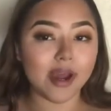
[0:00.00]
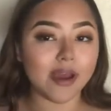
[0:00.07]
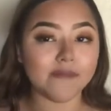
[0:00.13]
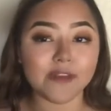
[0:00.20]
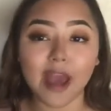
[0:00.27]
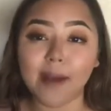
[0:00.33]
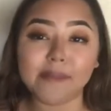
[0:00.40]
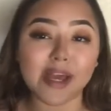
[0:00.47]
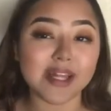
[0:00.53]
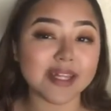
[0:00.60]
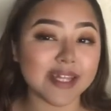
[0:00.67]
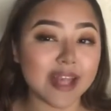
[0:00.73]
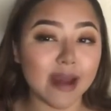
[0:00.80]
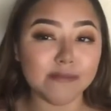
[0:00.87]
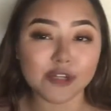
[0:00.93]
if you have me on
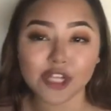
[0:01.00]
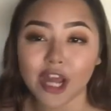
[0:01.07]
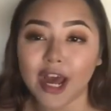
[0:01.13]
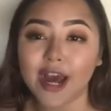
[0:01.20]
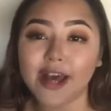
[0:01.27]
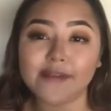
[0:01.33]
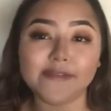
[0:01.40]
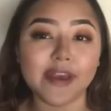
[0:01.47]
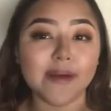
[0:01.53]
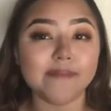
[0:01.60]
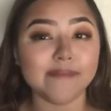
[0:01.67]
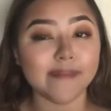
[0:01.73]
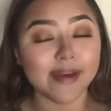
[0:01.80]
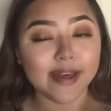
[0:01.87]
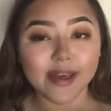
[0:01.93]
Snapchat, if you have,
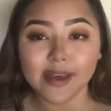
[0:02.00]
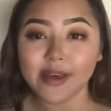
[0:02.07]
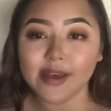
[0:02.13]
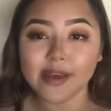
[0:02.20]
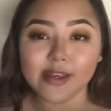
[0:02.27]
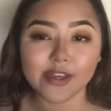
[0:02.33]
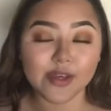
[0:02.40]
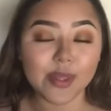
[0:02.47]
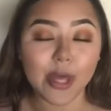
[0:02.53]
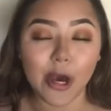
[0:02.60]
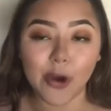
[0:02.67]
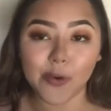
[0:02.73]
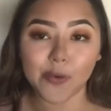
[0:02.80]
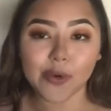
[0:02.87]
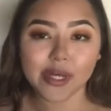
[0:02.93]
you
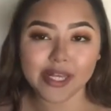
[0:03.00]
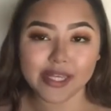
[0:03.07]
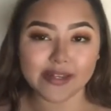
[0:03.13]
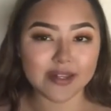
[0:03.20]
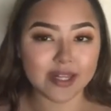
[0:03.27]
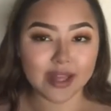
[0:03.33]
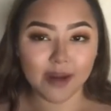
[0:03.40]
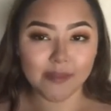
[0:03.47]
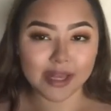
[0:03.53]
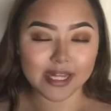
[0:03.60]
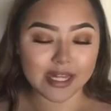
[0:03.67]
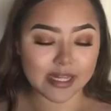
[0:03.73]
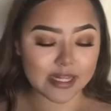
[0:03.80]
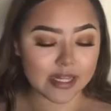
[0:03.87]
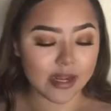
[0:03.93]
know, you saw my
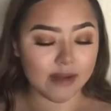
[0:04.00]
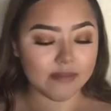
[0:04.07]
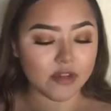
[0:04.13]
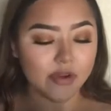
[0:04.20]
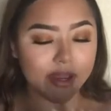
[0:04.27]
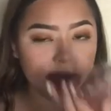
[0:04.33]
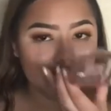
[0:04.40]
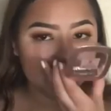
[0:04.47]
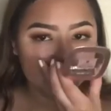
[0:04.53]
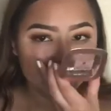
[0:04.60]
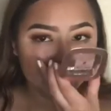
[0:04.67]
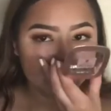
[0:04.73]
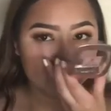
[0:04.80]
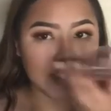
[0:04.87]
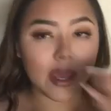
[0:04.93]
Instagram story.
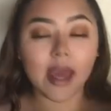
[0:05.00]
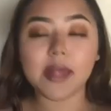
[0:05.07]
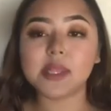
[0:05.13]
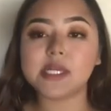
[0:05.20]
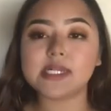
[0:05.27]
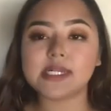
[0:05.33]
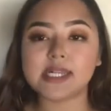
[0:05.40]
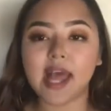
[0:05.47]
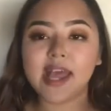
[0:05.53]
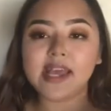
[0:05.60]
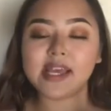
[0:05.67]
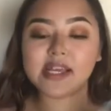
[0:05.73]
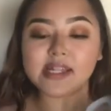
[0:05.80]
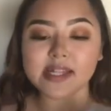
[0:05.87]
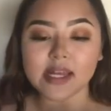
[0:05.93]
And the
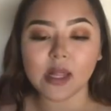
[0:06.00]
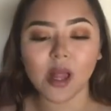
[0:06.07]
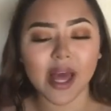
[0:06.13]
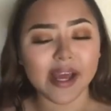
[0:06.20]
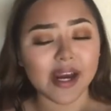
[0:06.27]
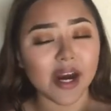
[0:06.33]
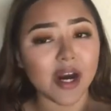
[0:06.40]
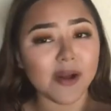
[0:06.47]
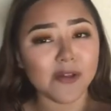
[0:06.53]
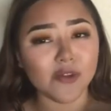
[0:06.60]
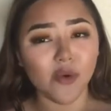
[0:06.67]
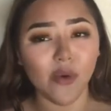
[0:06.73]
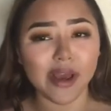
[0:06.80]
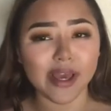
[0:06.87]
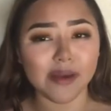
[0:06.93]
scent isn't like
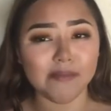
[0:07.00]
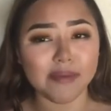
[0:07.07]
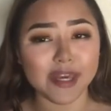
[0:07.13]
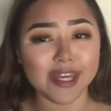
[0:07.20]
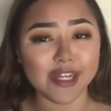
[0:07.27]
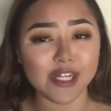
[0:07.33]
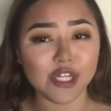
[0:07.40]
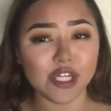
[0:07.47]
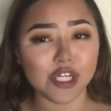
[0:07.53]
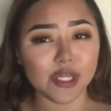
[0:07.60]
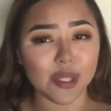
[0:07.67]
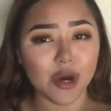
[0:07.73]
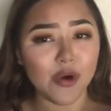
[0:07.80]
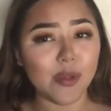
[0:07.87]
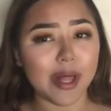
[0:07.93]
annoying peach,
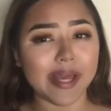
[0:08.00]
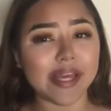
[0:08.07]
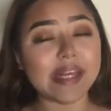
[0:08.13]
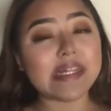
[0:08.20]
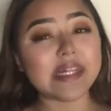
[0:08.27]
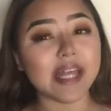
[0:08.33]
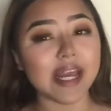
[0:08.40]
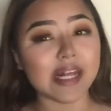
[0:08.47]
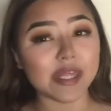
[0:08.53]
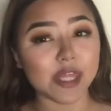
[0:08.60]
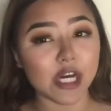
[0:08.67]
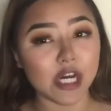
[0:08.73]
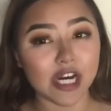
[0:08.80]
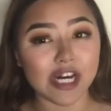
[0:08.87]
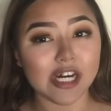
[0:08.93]
you know, like it's like
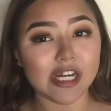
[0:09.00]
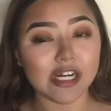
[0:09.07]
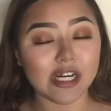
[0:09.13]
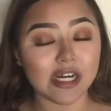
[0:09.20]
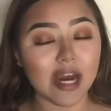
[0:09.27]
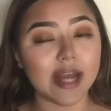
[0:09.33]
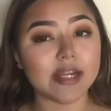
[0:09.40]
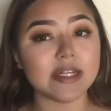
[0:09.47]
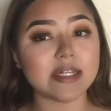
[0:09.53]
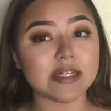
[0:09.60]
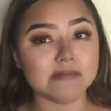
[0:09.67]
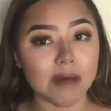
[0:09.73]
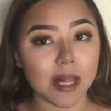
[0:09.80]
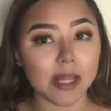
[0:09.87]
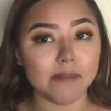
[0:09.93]
the good kind of
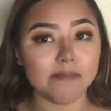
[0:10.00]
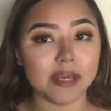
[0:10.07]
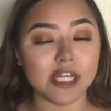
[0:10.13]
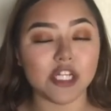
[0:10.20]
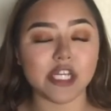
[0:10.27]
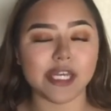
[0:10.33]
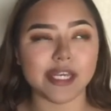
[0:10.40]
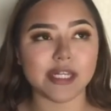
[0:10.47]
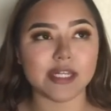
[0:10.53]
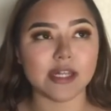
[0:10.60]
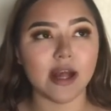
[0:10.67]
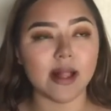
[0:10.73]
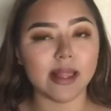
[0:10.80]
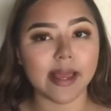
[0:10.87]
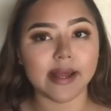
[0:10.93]
smelling peach. Like it's
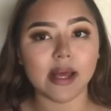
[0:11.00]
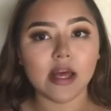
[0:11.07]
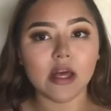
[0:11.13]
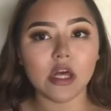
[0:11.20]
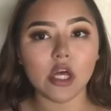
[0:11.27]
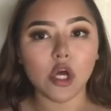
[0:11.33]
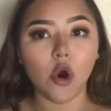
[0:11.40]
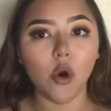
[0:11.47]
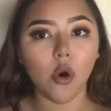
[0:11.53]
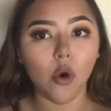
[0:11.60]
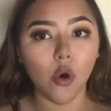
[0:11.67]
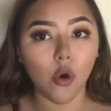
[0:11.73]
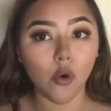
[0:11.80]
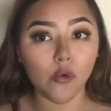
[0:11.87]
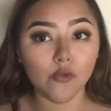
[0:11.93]
not like
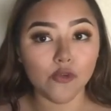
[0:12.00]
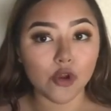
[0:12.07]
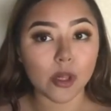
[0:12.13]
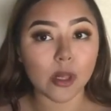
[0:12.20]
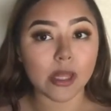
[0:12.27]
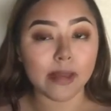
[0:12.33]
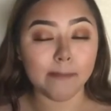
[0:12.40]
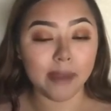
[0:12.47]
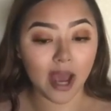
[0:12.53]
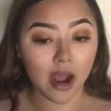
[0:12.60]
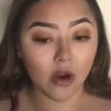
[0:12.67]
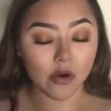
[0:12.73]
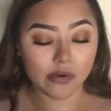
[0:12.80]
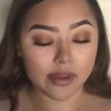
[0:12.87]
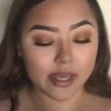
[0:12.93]
overly
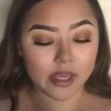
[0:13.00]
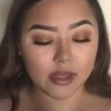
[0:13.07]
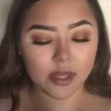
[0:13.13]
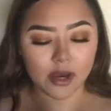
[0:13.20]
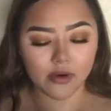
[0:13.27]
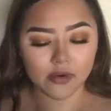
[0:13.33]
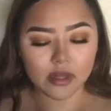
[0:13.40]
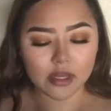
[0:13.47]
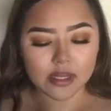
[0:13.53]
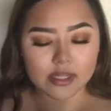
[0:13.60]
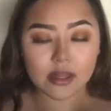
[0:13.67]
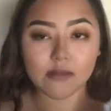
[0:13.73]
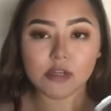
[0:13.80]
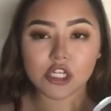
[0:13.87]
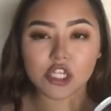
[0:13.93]
powering, you know.
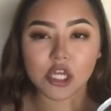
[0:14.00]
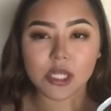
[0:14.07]
So I'm just